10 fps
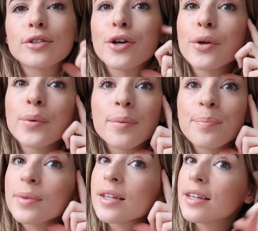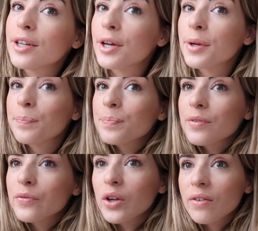So, you know,
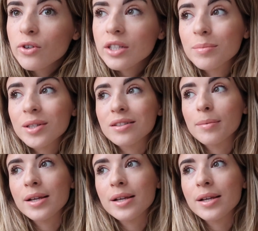if you love Christmas,